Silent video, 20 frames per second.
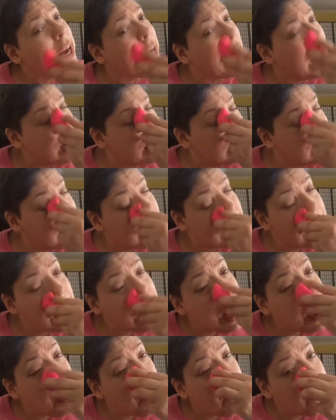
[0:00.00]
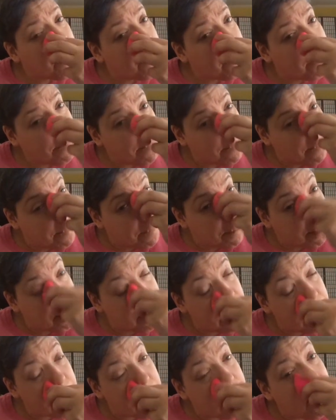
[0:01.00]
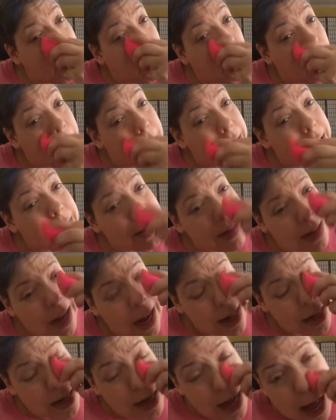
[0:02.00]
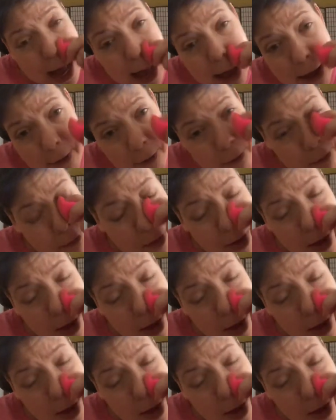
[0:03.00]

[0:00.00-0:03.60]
nicely. You always tend to have